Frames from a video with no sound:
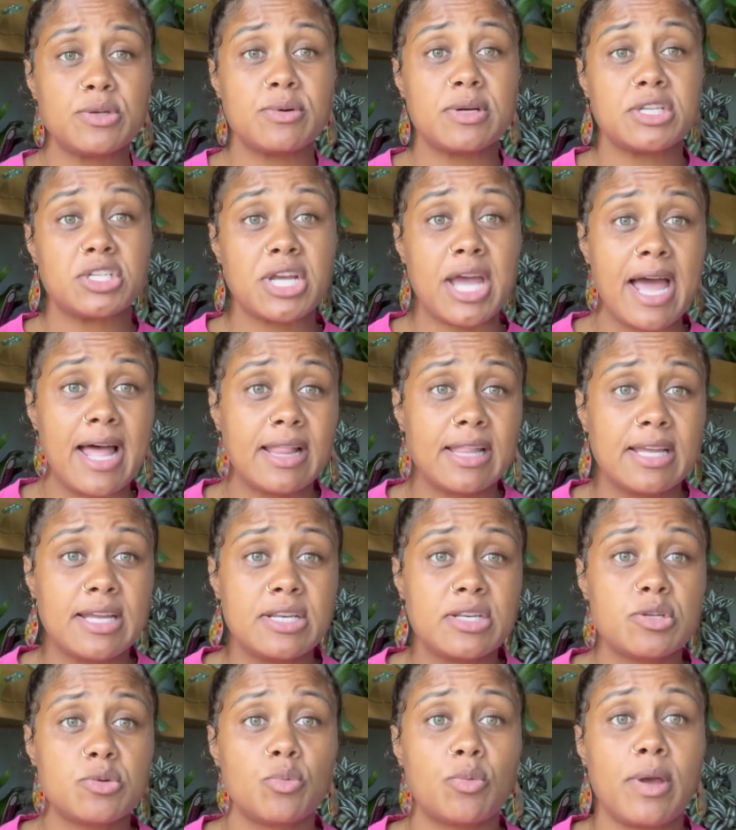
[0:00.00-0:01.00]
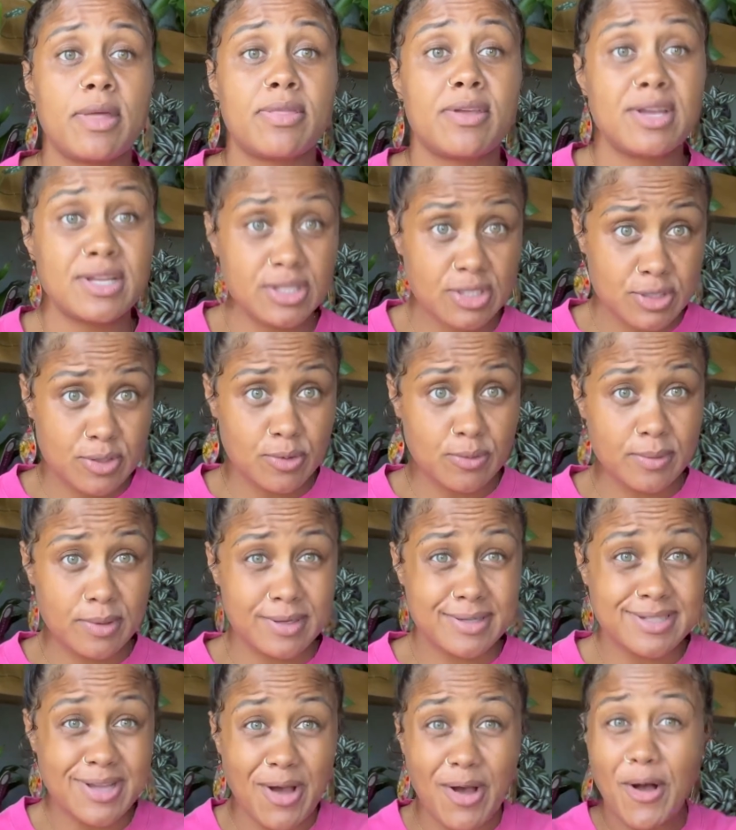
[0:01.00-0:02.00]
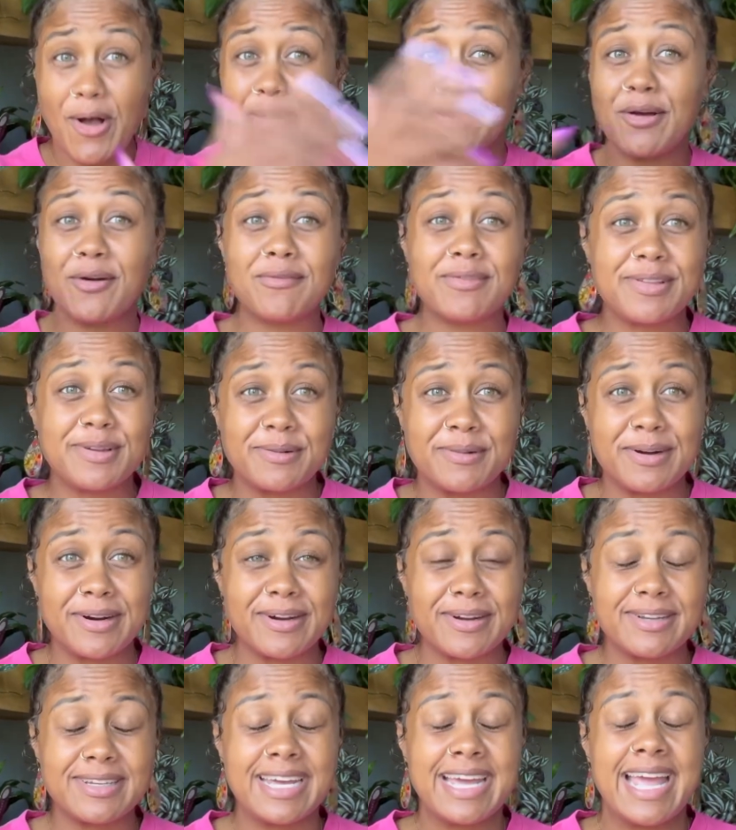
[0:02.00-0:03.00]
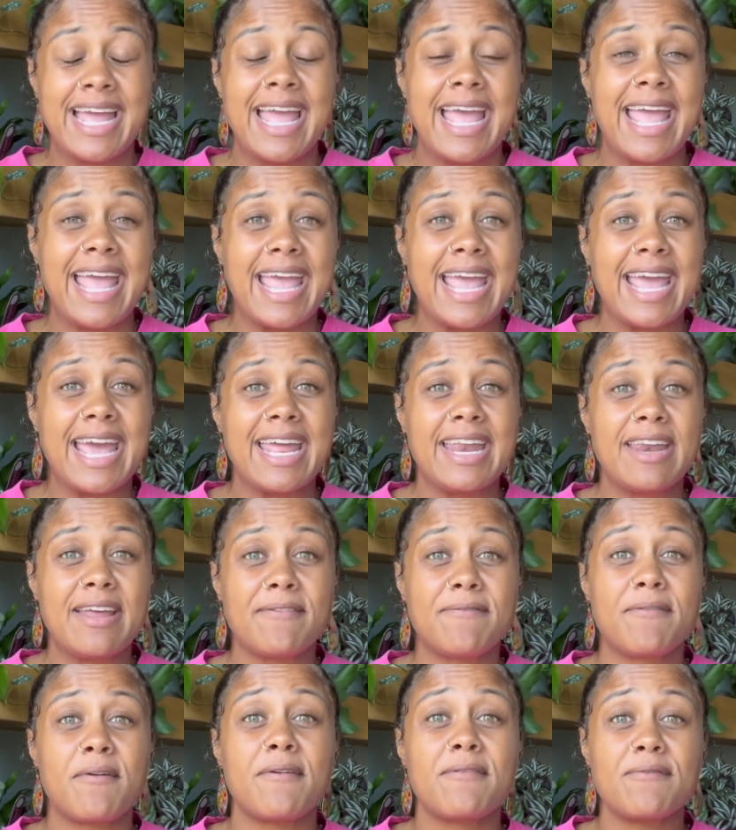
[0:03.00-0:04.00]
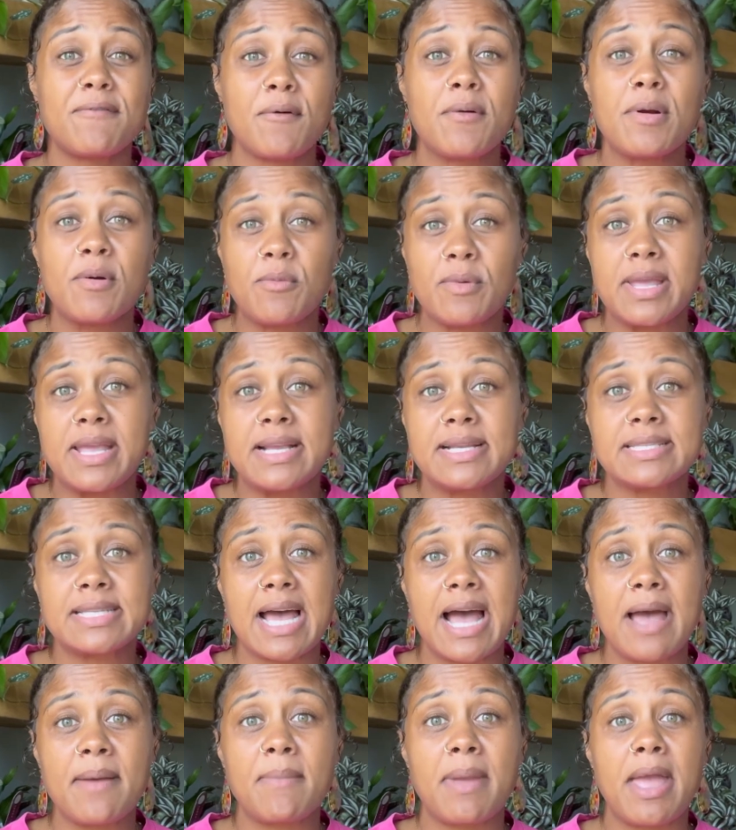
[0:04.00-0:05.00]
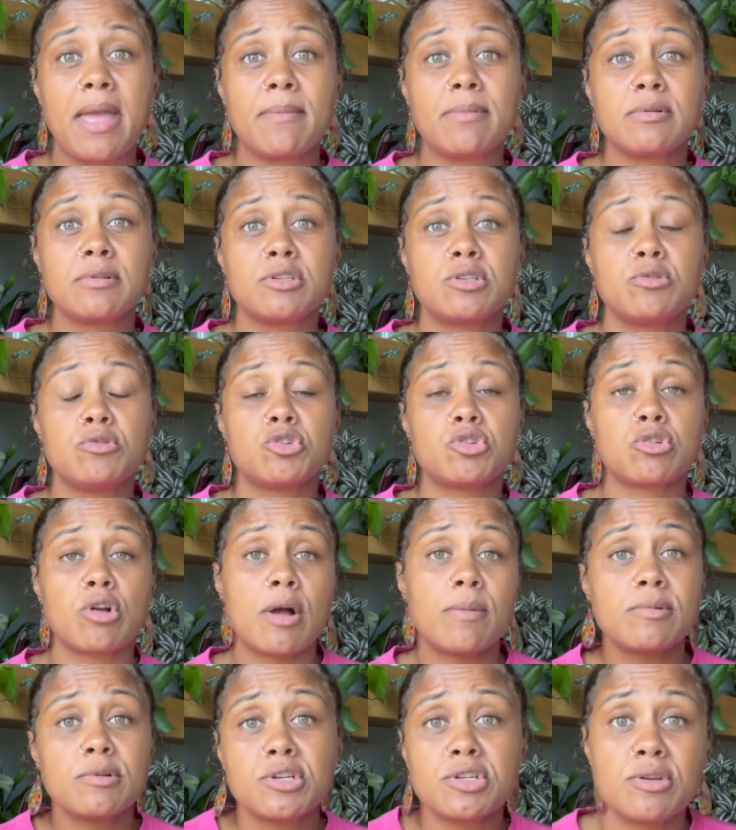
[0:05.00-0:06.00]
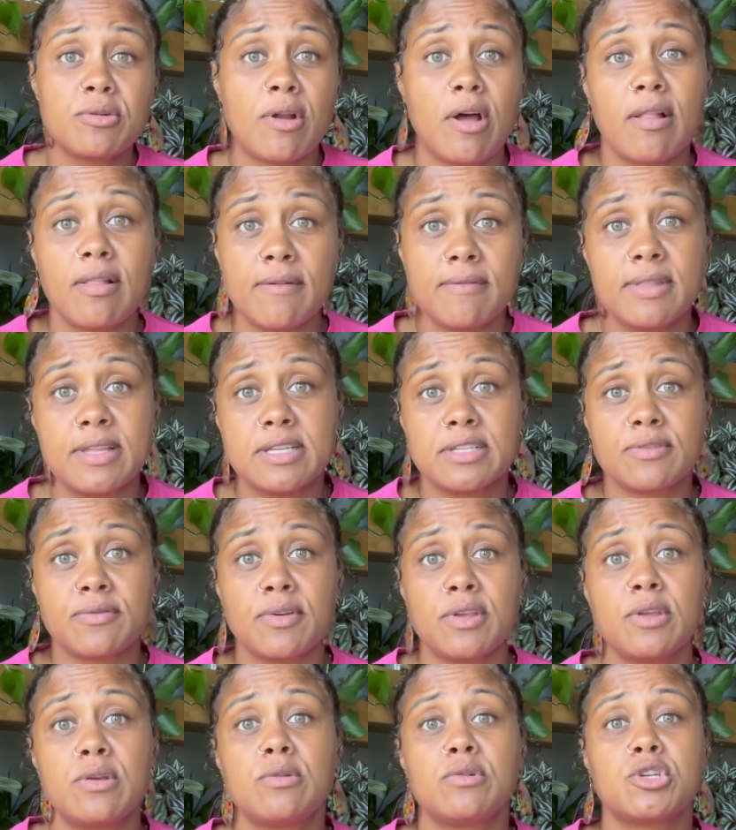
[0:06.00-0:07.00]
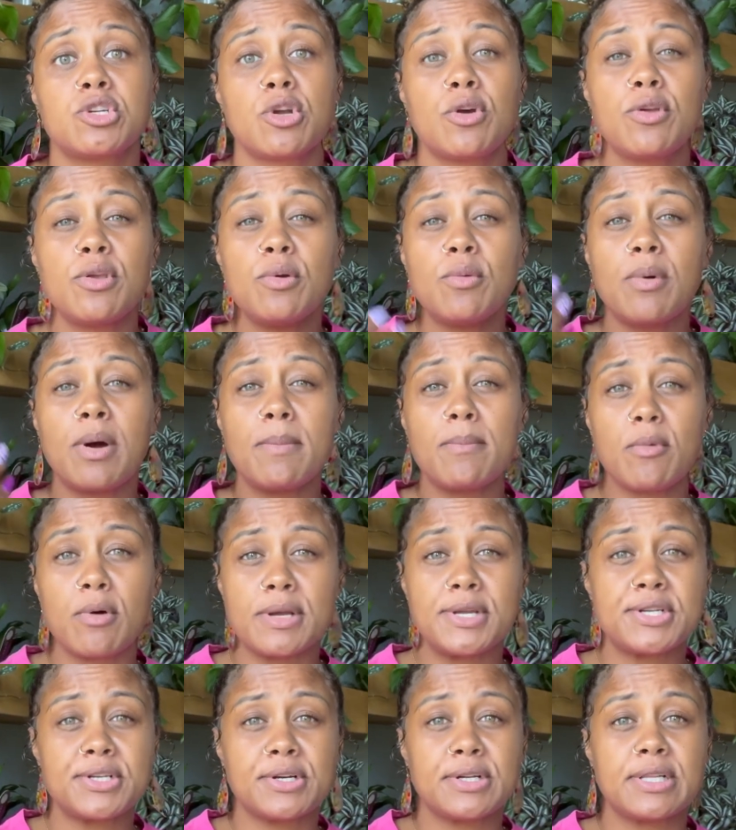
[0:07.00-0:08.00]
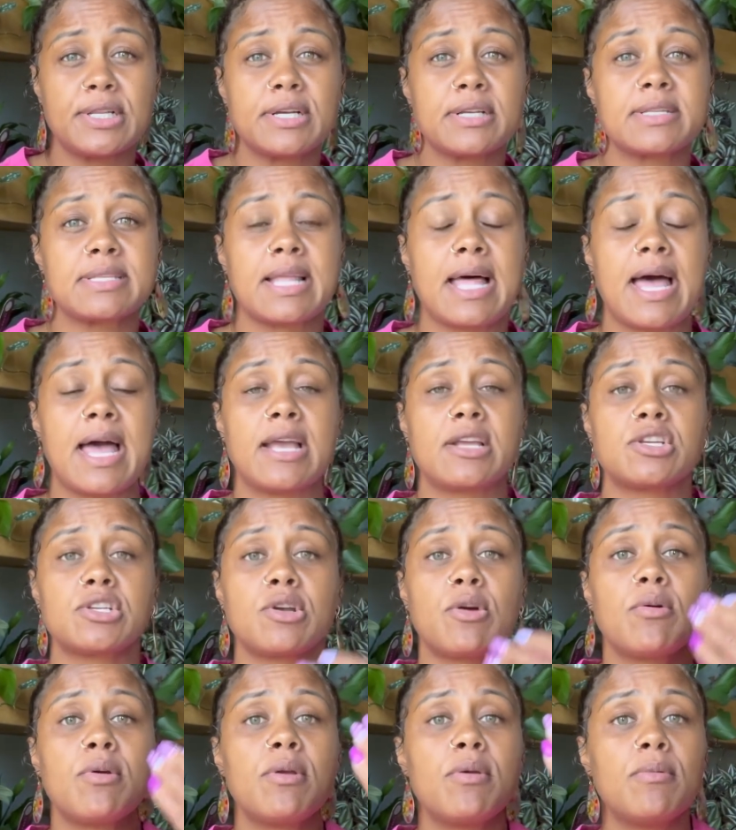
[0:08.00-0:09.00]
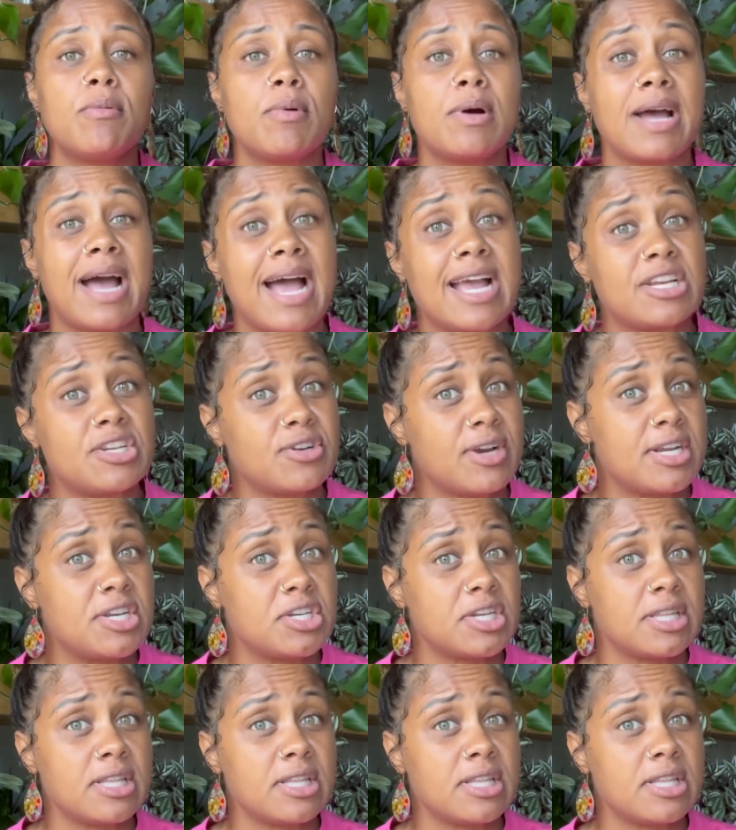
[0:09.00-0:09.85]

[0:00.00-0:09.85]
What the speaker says: a challenge with consumers all over the world. And for 4 weeks, I'm able to troubleshoot all of this for you, show you what moisture looks like, show you what hydration